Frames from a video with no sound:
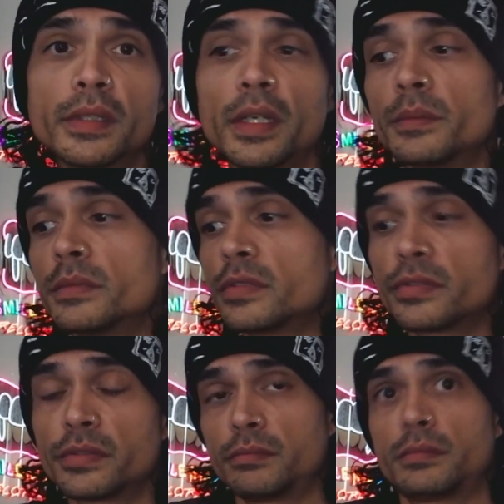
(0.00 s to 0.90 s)
I'm
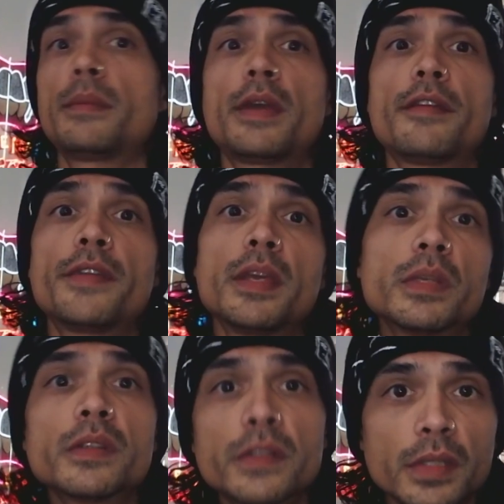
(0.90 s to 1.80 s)
not
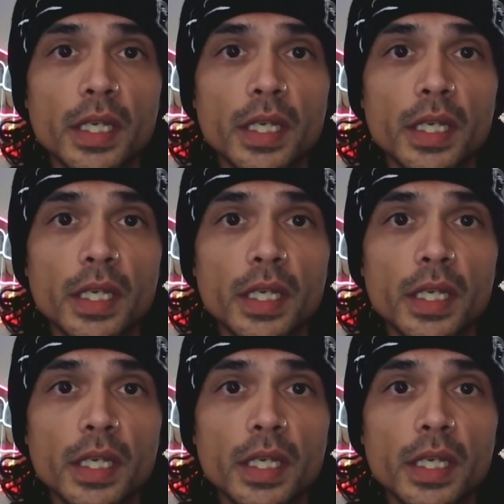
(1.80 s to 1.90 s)
famous.